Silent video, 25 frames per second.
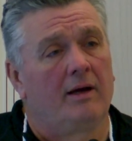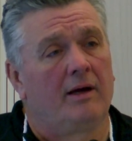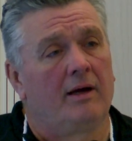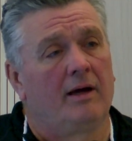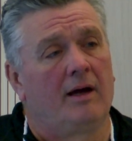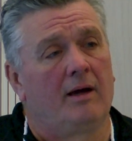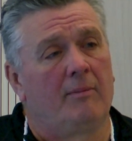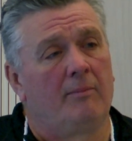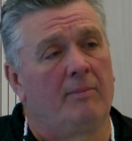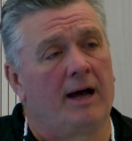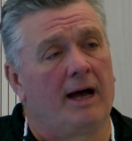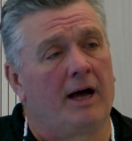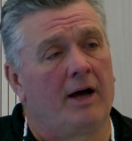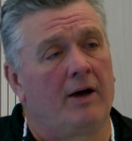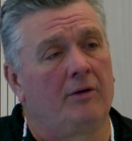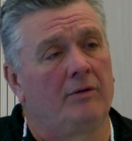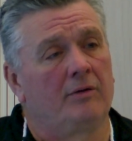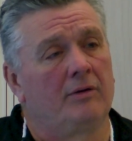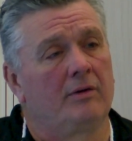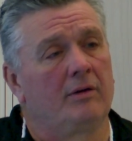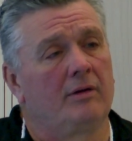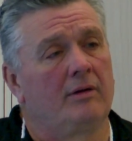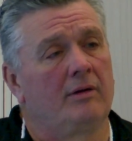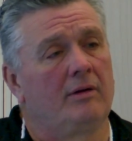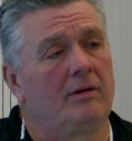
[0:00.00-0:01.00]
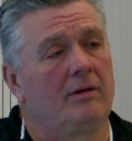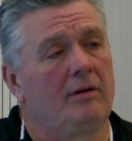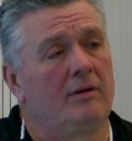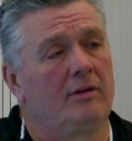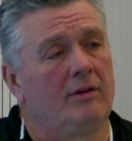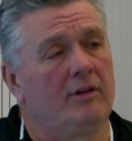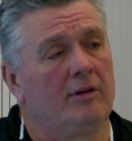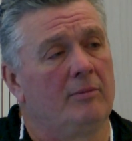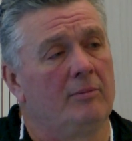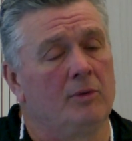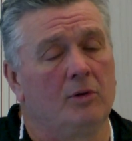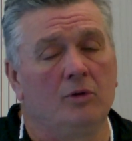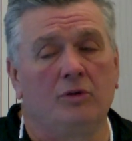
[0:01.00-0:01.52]
about
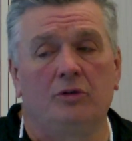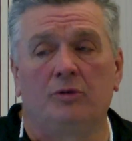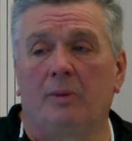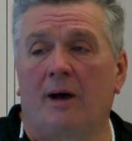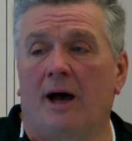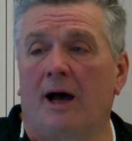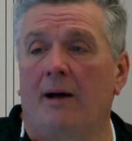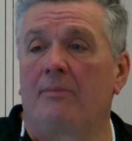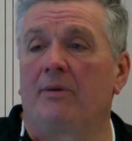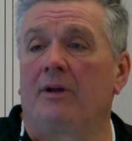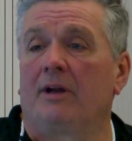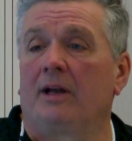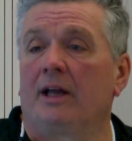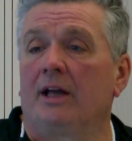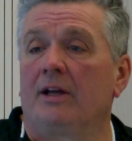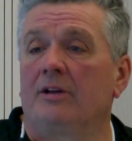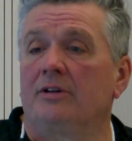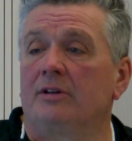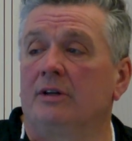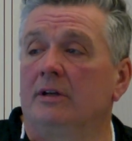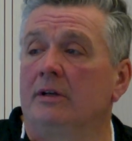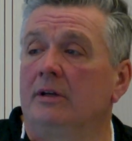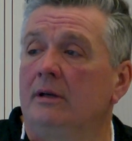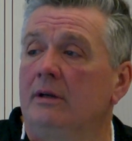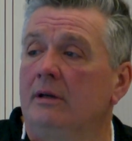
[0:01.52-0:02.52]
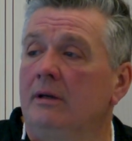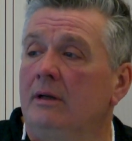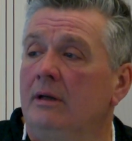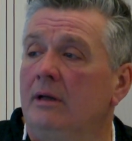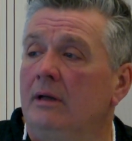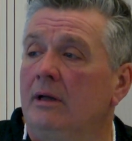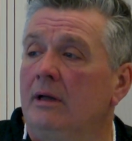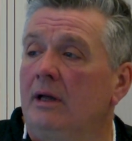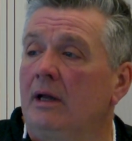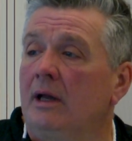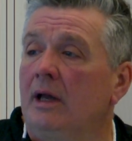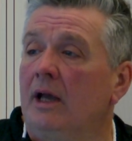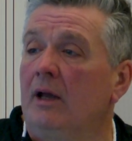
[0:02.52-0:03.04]
the moose population
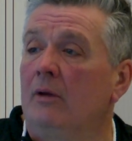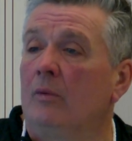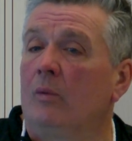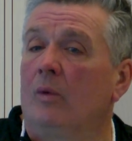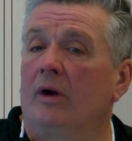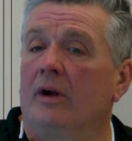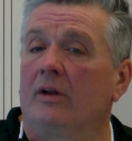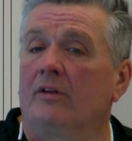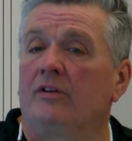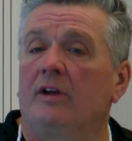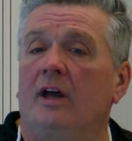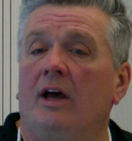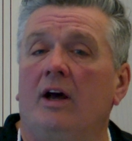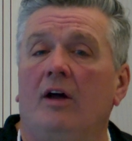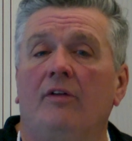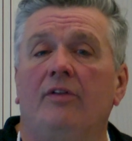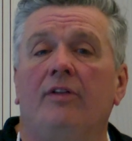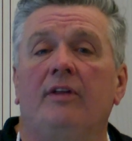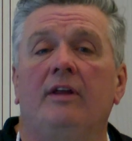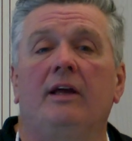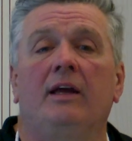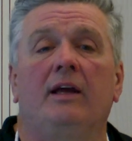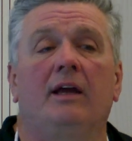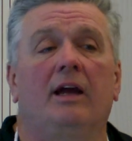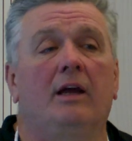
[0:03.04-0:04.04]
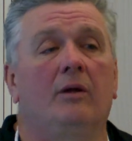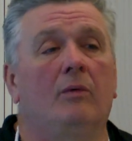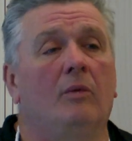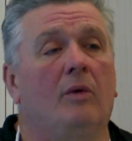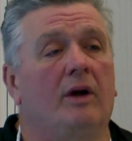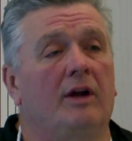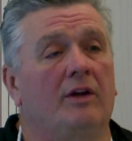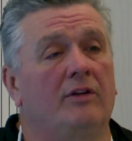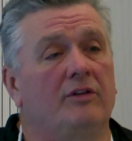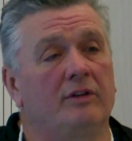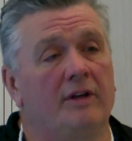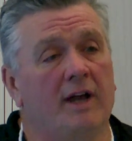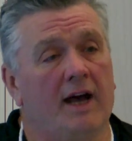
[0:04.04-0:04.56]
and what is healthy and
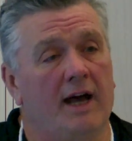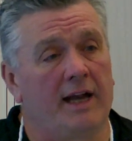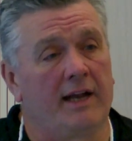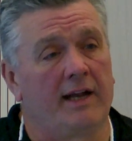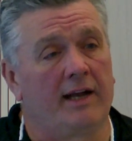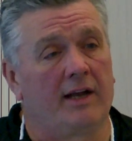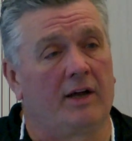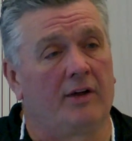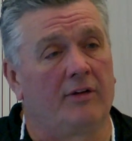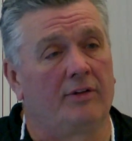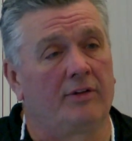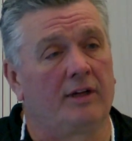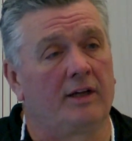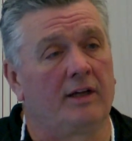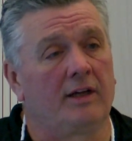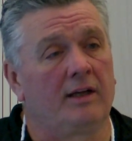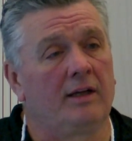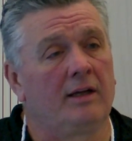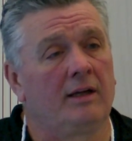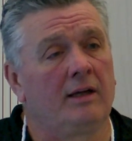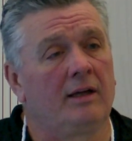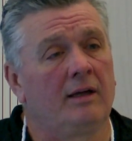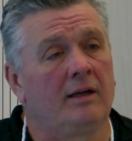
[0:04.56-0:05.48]
what is not healthy